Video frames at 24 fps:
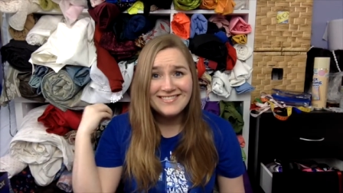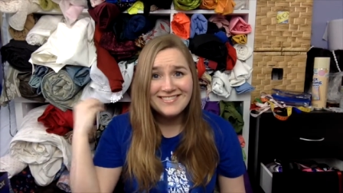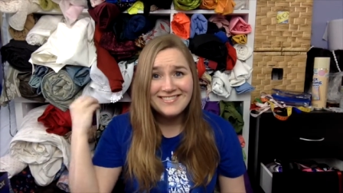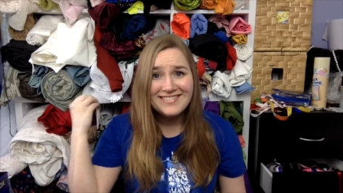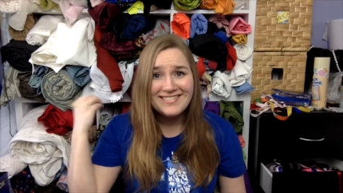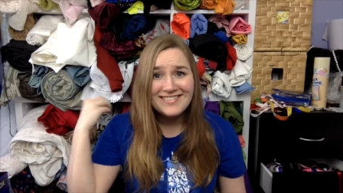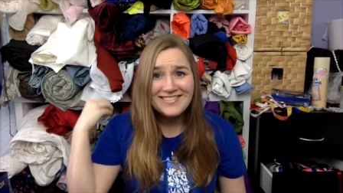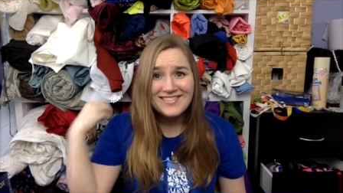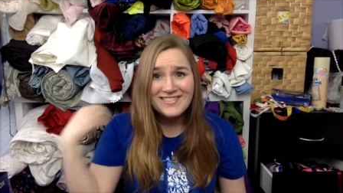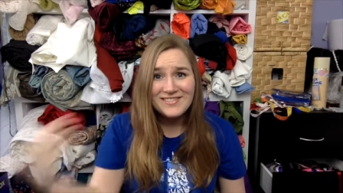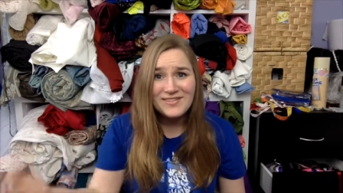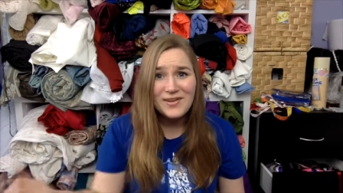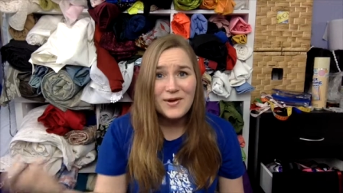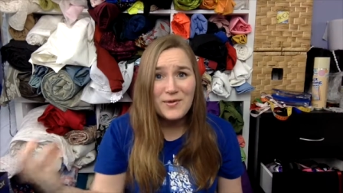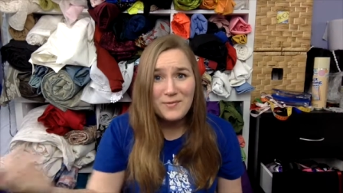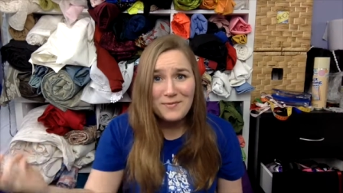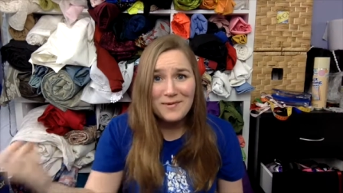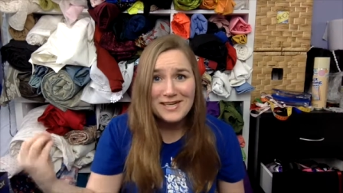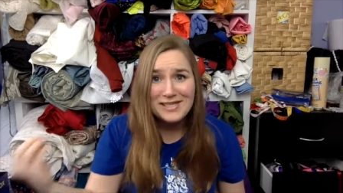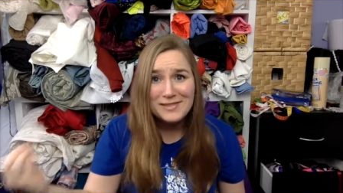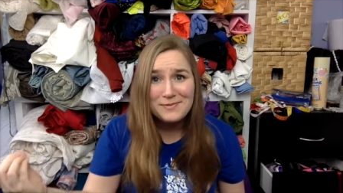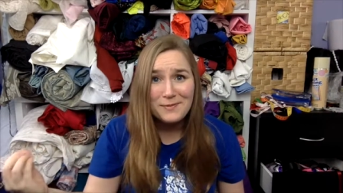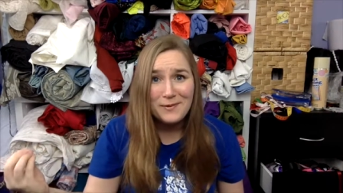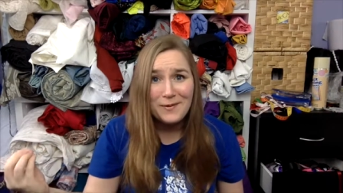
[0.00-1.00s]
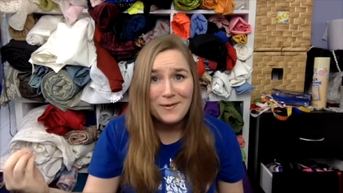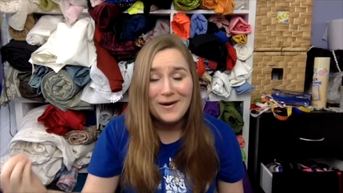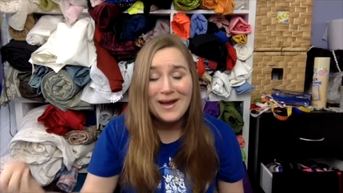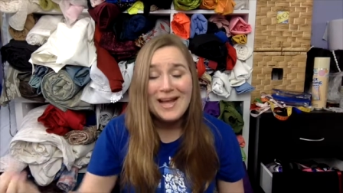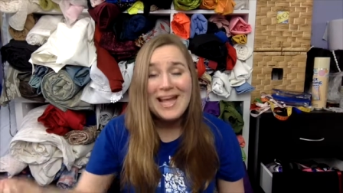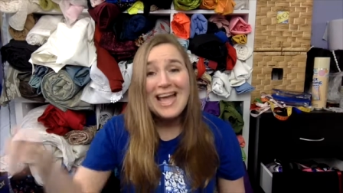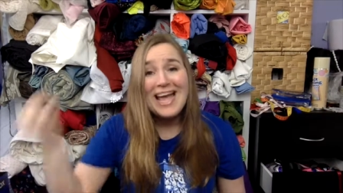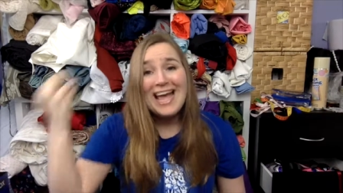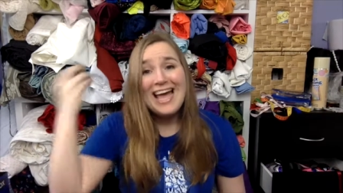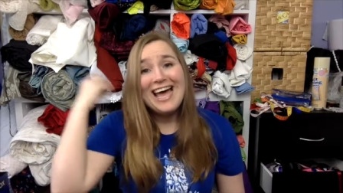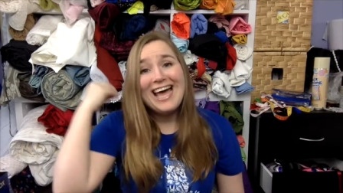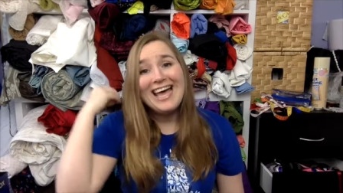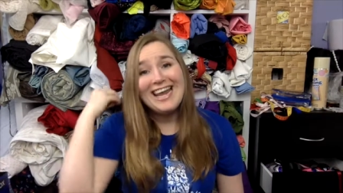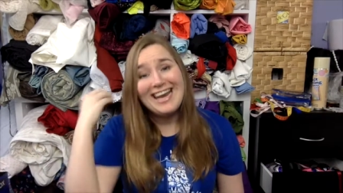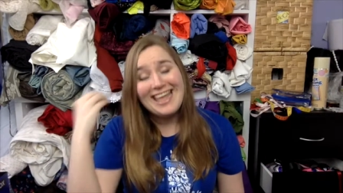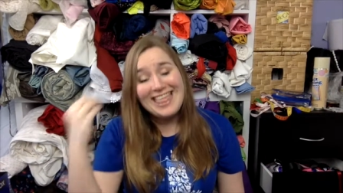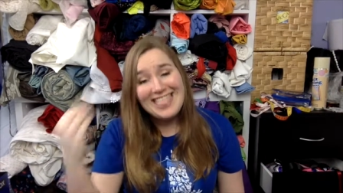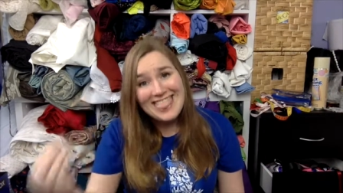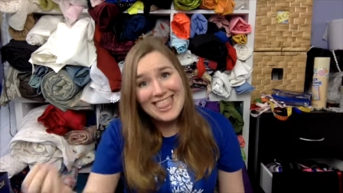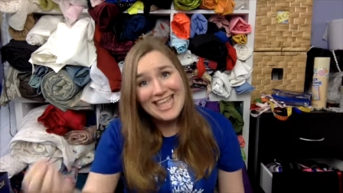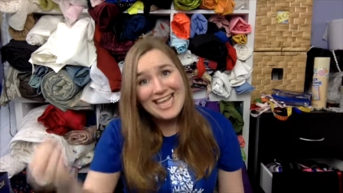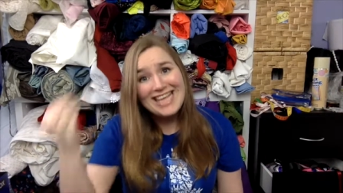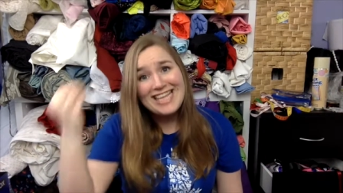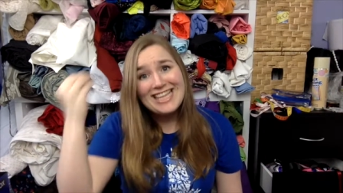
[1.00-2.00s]
So much more. And I
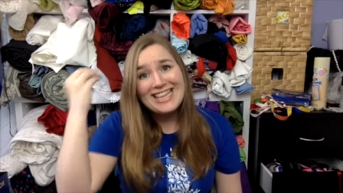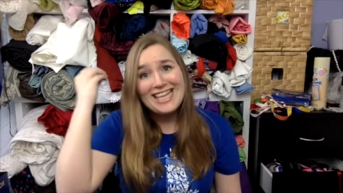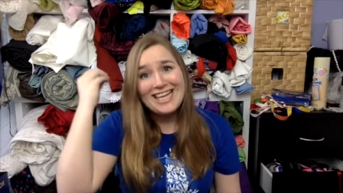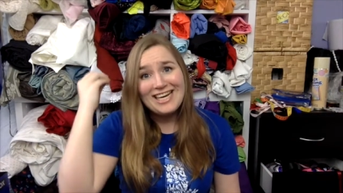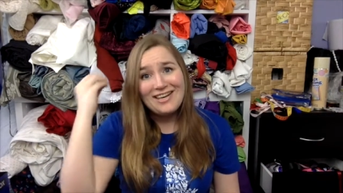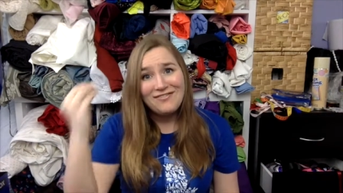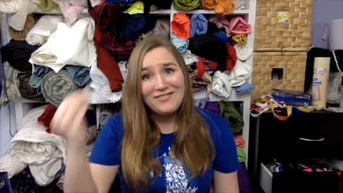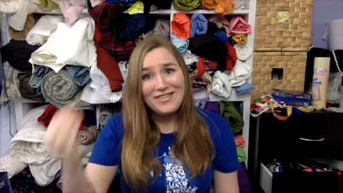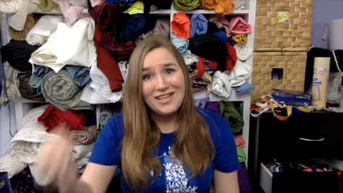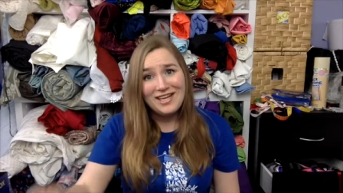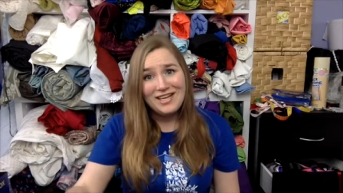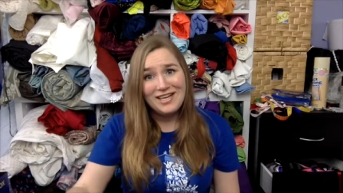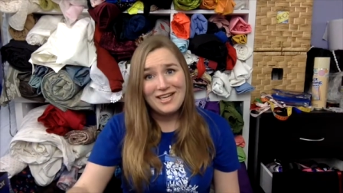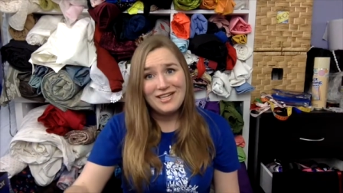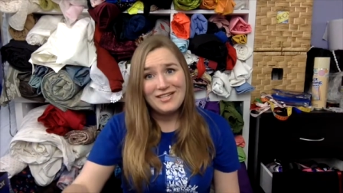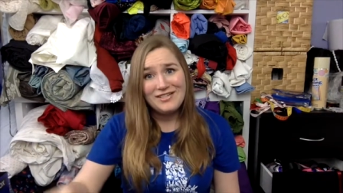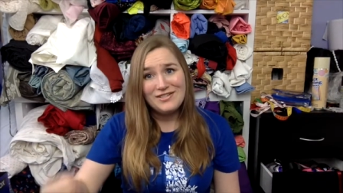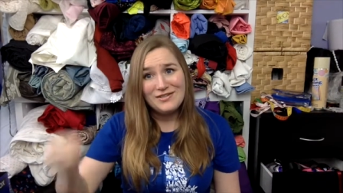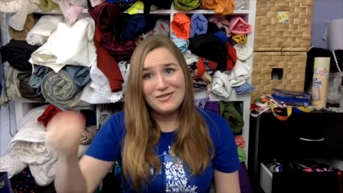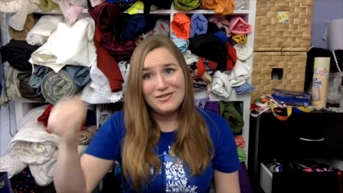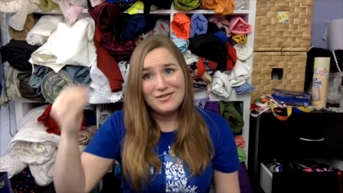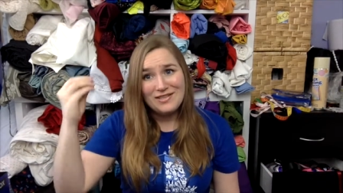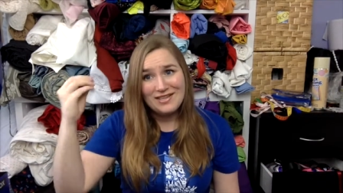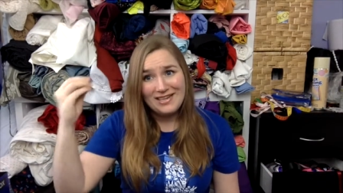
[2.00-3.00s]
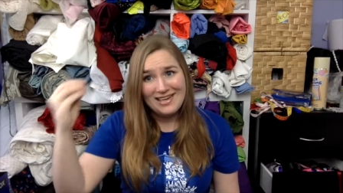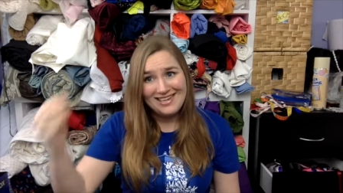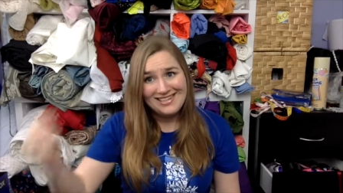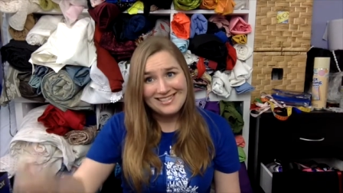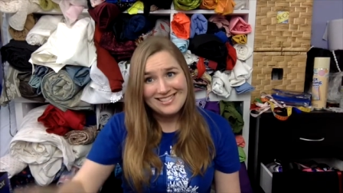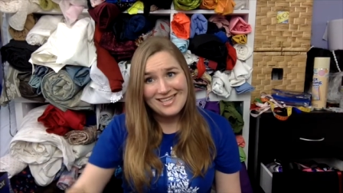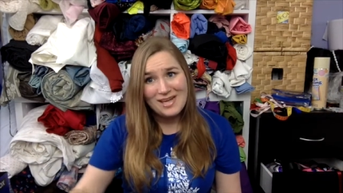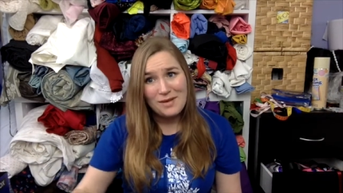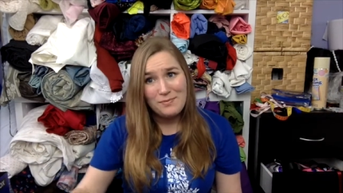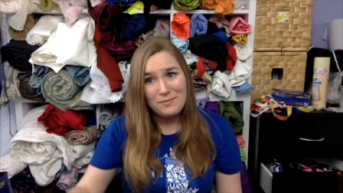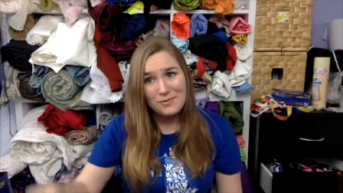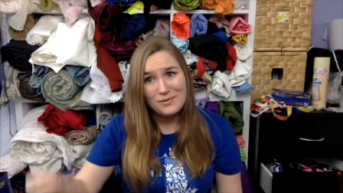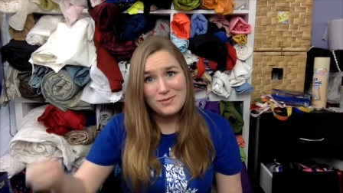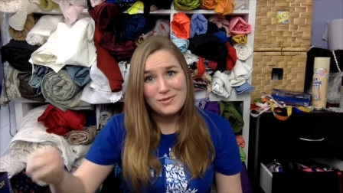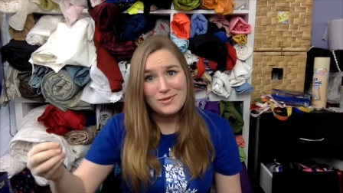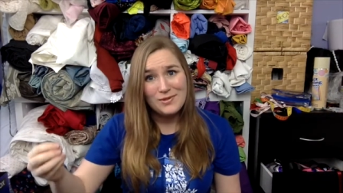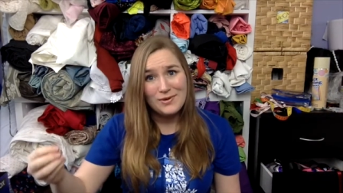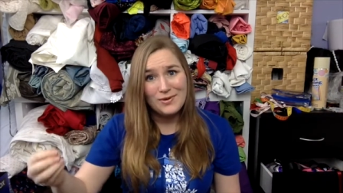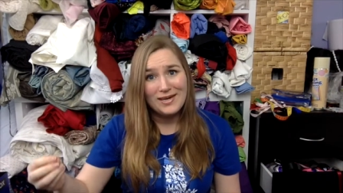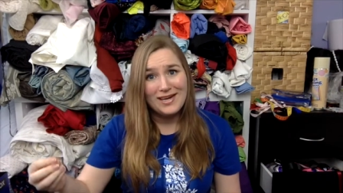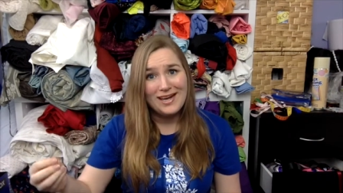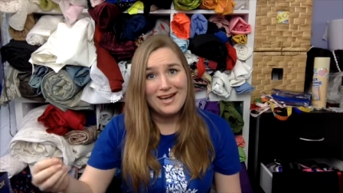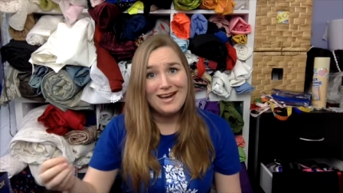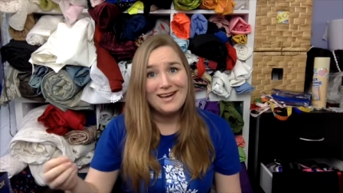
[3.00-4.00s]
think that if they do the next couple
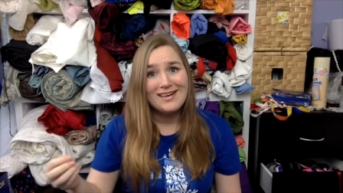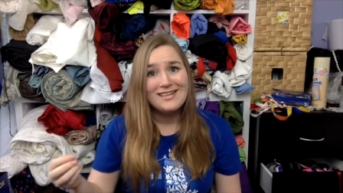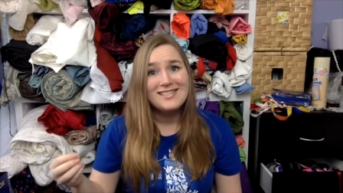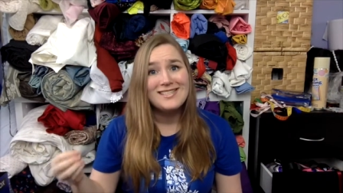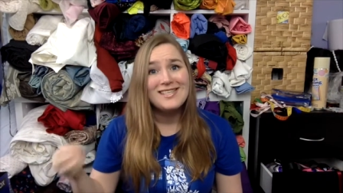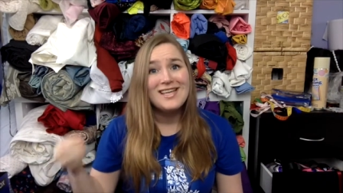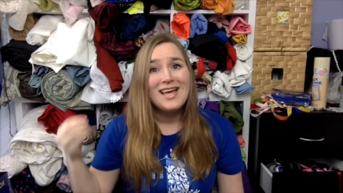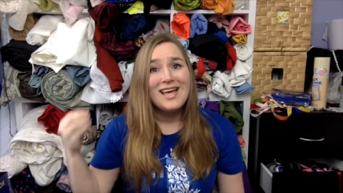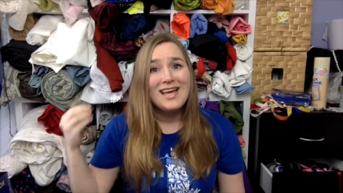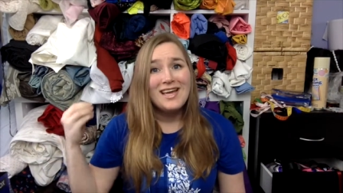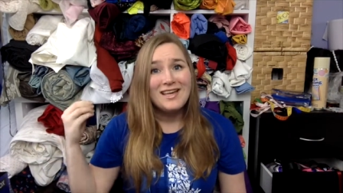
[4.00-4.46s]
story arcs,